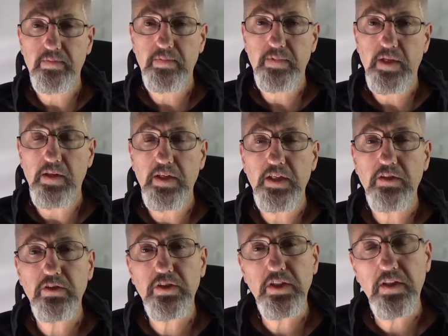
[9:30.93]
Now the
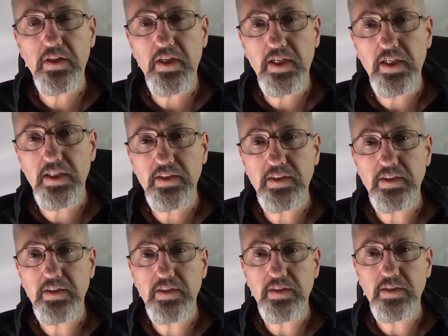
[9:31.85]
interesting thing is,
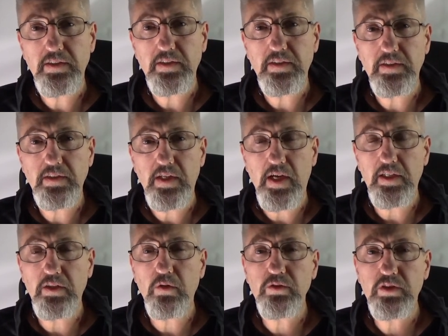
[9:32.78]
I
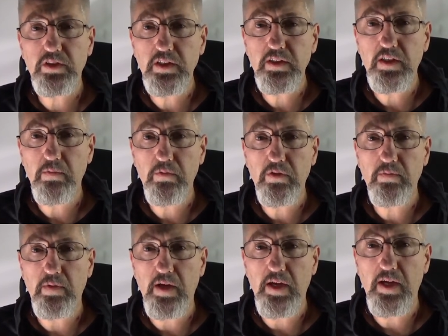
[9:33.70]
don't see them with
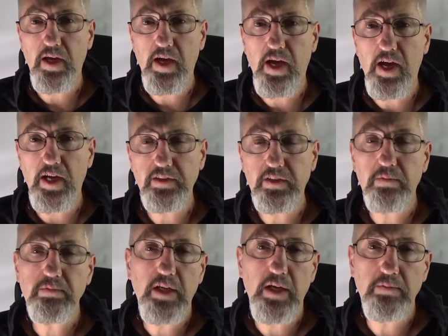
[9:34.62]
my eyes.
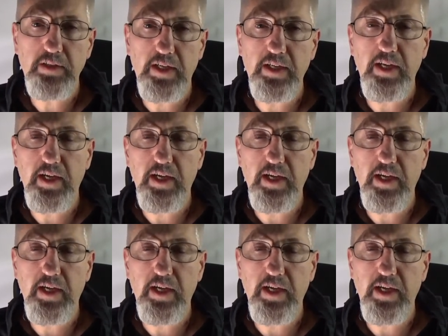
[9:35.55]
Sometimes I